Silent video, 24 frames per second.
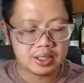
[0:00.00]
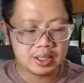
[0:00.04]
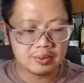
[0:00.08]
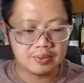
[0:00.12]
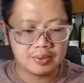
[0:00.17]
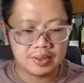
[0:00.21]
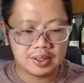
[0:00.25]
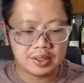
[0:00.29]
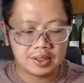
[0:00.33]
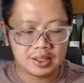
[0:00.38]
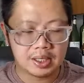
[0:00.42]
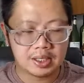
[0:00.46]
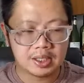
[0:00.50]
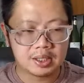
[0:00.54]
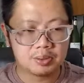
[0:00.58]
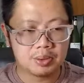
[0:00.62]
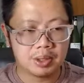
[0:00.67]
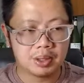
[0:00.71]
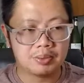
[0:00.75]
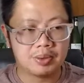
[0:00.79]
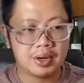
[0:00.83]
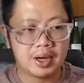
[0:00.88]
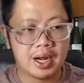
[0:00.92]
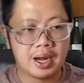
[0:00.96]
Sometimes I just
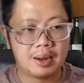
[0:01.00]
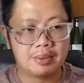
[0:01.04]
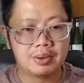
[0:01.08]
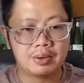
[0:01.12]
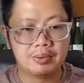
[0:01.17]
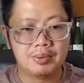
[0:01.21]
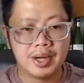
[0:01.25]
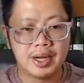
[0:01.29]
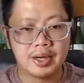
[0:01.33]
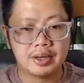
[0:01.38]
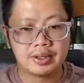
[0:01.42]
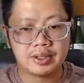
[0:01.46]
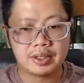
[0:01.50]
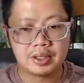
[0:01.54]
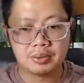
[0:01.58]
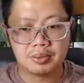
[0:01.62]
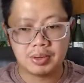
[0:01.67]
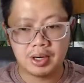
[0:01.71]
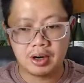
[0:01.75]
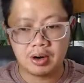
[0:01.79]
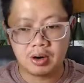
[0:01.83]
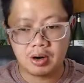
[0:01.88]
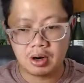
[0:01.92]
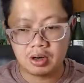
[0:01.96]
bring my Apple mouse,
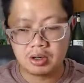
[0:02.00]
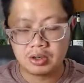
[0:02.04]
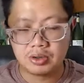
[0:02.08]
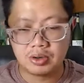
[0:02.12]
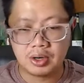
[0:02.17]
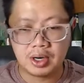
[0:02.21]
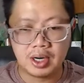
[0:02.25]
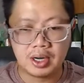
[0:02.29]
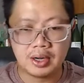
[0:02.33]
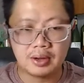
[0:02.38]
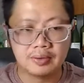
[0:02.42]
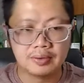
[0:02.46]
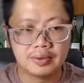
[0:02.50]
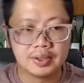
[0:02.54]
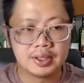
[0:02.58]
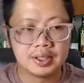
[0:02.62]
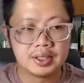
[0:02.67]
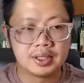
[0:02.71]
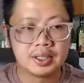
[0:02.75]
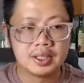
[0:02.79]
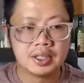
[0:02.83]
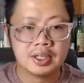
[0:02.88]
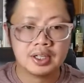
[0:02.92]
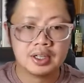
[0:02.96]
my hard
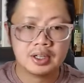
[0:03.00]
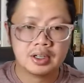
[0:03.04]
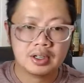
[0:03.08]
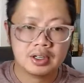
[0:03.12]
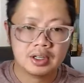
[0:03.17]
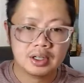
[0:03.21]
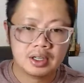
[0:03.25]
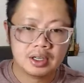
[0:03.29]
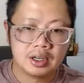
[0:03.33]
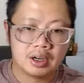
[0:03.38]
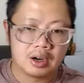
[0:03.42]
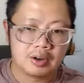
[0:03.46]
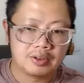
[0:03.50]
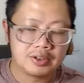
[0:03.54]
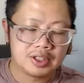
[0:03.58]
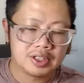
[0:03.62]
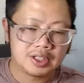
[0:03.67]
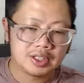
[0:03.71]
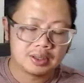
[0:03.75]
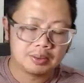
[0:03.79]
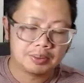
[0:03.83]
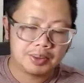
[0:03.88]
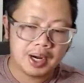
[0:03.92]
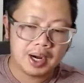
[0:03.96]
drives,
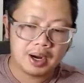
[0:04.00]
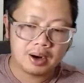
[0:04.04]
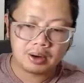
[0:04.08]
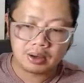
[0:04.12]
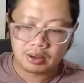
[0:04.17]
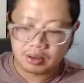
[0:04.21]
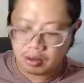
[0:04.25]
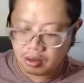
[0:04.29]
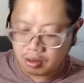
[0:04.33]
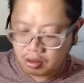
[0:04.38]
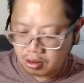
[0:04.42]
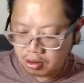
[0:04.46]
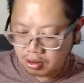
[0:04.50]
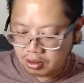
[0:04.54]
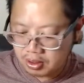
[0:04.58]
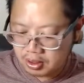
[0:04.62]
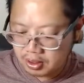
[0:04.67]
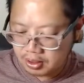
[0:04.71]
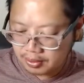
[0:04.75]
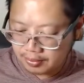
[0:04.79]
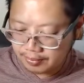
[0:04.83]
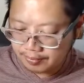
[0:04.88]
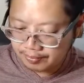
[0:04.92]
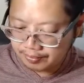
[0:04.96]
obviously the power
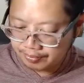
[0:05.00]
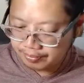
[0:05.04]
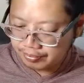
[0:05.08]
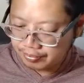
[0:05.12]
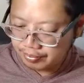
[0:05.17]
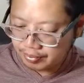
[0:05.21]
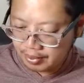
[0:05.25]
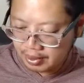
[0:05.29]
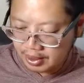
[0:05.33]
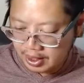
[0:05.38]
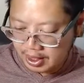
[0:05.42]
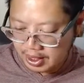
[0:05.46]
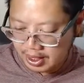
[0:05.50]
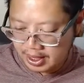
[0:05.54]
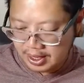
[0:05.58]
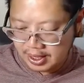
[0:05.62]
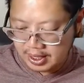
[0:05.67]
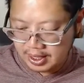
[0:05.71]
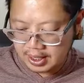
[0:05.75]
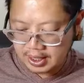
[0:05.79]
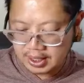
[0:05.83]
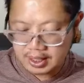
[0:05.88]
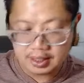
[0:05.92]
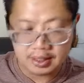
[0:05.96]
cord,
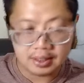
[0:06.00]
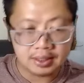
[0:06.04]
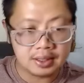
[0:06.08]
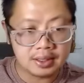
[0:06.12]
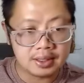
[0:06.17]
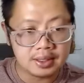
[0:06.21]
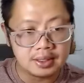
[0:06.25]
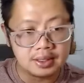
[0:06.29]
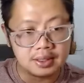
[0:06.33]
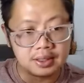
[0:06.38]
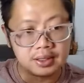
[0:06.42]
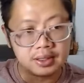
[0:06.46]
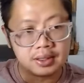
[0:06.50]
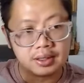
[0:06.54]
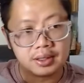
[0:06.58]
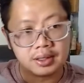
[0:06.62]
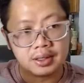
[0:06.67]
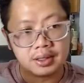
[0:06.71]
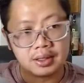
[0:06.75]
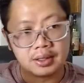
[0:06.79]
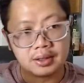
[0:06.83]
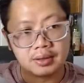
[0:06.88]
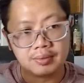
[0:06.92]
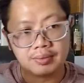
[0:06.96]
and
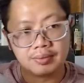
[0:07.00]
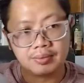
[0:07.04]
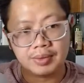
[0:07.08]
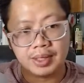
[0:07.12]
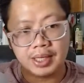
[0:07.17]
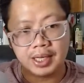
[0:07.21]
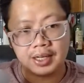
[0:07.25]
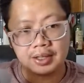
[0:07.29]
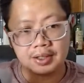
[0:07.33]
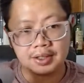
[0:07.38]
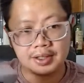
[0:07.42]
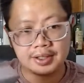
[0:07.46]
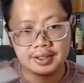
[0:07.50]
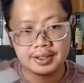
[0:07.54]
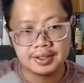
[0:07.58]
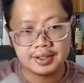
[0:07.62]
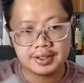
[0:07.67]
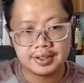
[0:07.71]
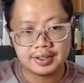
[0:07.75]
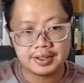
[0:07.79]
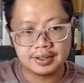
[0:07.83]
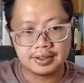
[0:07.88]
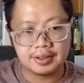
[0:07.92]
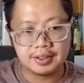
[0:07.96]
yeah, this
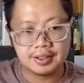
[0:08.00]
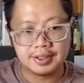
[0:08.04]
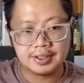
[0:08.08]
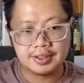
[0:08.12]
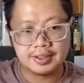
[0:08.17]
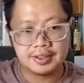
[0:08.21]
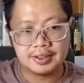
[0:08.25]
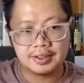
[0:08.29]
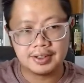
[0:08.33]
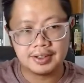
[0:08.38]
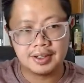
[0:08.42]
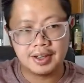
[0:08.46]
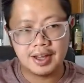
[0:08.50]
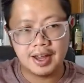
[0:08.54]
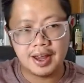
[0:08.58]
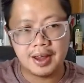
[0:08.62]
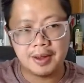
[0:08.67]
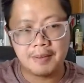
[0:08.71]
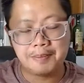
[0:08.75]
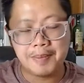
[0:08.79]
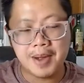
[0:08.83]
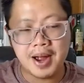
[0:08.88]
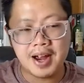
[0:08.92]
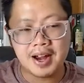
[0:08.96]
is
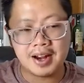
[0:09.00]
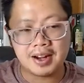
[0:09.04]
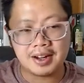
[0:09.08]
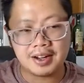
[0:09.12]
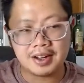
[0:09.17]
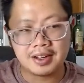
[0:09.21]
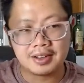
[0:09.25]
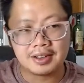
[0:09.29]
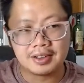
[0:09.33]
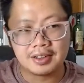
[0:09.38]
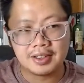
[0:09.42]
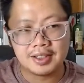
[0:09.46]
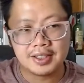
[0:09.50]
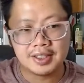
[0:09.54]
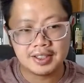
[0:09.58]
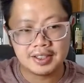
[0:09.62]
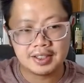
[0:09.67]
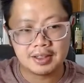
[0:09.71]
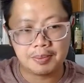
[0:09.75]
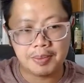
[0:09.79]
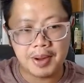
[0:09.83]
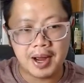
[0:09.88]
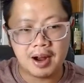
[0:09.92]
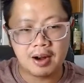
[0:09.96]
a Mac. This
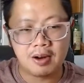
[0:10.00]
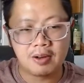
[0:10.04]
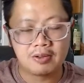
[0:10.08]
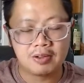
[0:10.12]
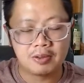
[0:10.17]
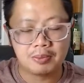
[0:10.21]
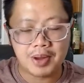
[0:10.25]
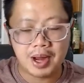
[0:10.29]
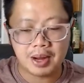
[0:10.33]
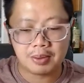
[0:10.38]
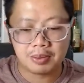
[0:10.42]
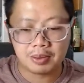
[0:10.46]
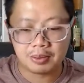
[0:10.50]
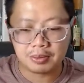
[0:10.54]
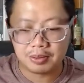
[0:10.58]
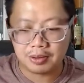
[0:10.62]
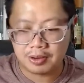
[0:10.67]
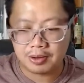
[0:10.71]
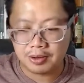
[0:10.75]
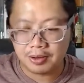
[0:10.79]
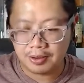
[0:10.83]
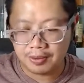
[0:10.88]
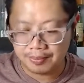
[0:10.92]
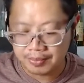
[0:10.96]
is the power of a MacBook
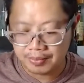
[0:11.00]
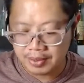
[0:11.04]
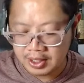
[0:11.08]
Pro.